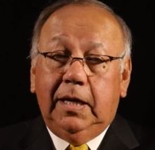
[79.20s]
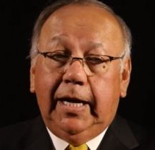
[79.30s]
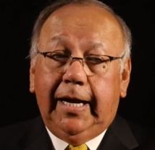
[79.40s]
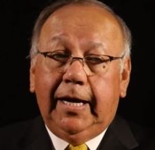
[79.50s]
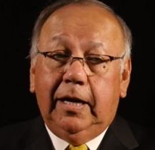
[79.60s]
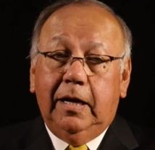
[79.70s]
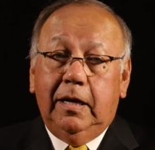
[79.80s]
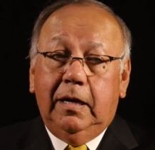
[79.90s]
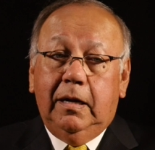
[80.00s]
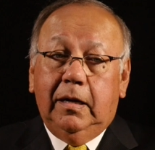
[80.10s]
And,
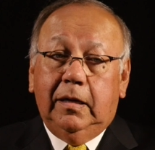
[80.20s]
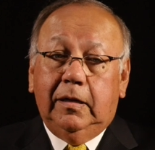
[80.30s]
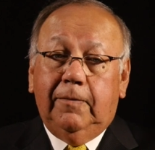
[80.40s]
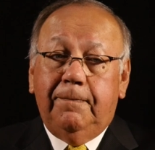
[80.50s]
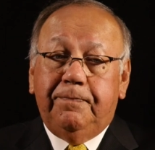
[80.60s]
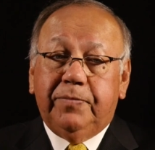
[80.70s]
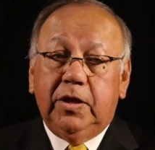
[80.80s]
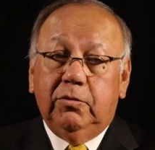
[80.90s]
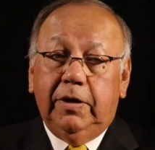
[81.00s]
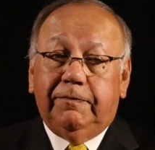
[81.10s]

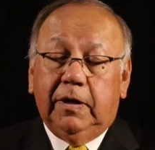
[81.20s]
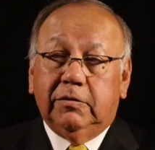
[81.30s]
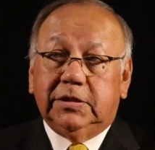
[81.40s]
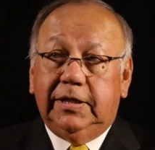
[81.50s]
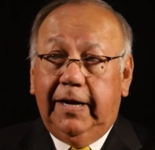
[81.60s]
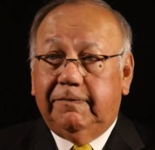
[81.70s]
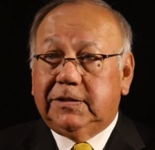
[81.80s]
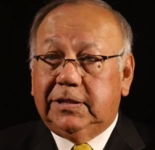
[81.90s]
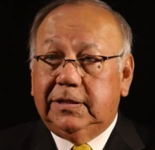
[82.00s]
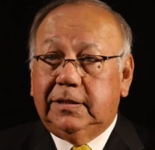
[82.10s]
if there was a
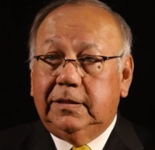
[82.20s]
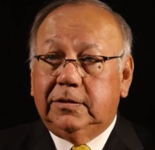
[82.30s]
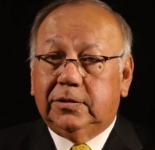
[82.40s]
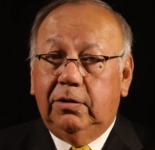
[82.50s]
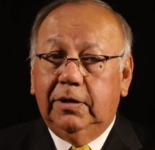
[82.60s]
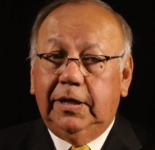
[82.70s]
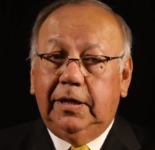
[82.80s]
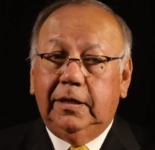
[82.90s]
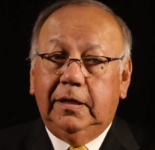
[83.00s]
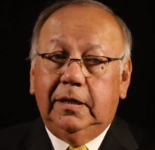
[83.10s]
deficit,
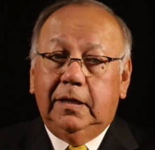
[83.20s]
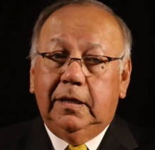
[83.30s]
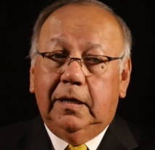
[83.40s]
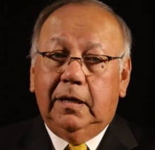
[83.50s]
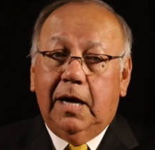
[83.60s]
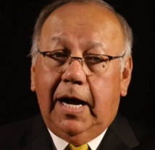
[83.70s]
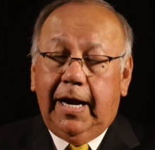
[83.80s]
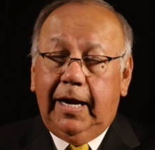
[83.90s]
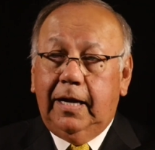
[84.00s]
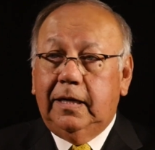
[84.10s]
certainly
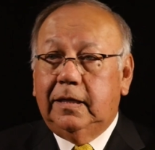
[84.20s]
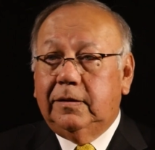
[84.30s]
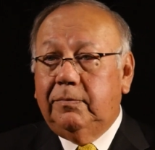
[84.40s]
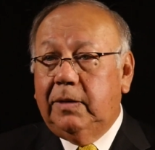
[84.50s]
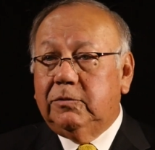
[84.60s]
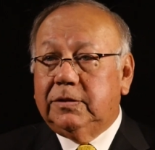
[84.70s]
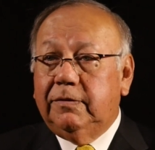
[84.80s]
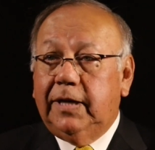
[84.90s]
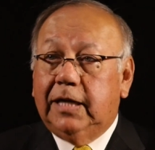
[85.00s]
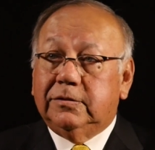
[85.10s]
I and the members of
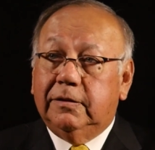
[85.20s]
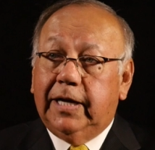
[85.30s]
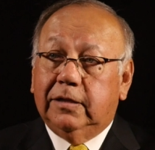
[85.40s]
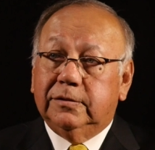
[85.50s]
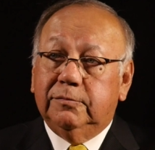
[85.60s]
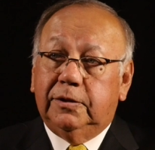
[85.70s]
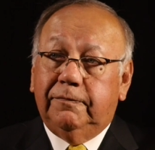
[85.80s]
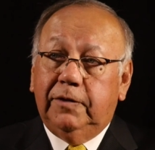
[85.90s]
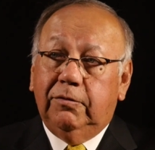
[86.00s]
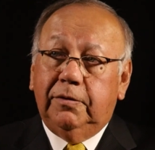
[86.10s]
the National Council would
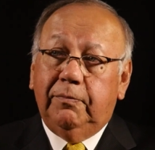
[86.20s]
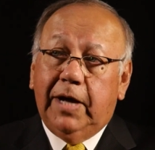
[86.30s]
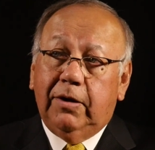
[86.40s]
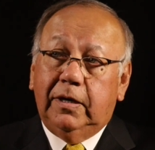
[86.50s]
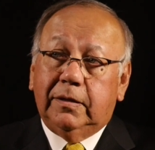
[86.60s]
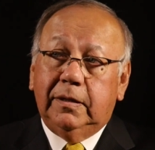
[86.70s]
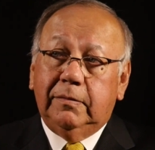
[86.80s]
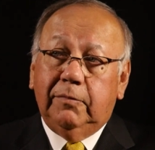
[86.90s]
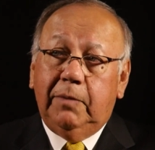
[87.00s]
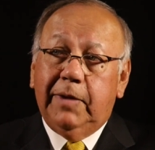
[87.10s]
have known about it
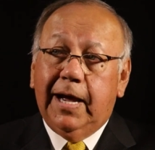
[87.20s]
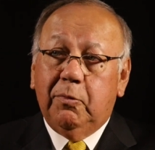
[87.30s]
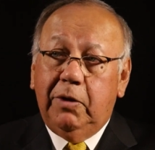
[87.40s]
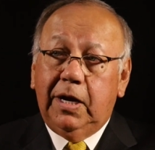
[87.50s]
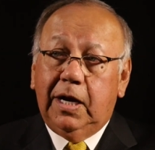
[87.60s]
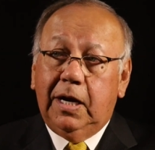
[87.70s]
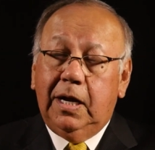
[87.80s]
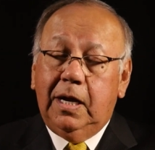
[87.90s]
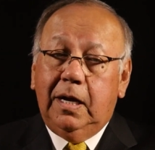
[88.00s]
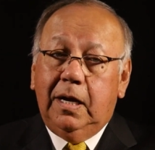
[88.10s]
way back when.
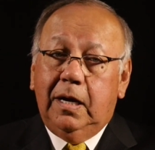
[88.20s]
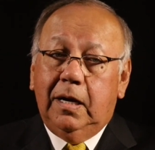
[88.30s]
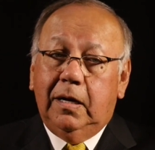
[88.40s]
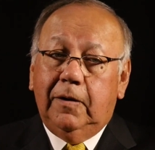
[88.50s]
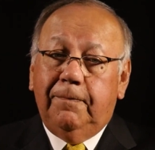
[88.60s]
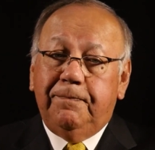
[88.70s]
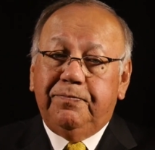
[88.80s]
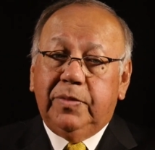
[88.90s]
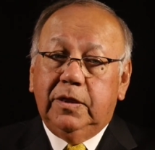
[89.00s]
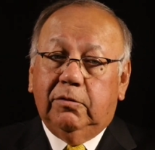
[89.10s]

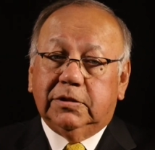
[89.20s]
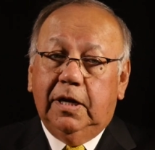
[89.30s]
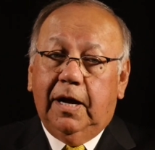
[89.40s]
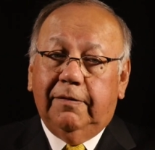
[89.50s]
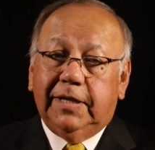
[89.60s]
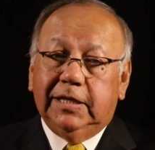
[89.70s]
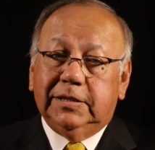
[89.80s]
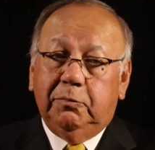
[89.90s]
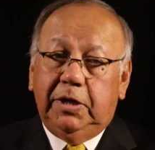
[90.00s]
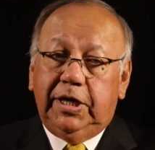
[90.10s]
There was a lot of things
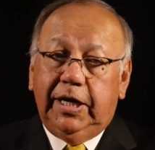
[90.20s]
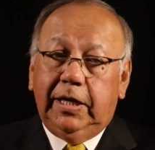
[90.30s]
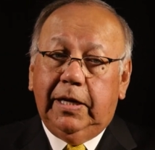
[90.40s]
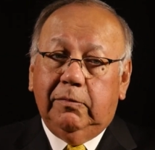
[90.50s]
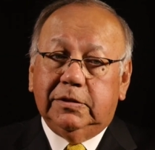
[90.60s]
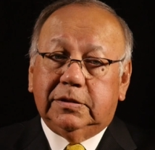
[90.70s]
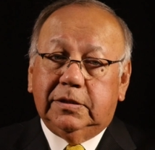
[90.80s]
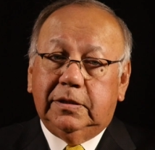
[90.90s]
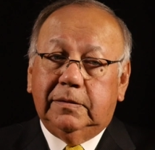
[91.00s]
that we did that was,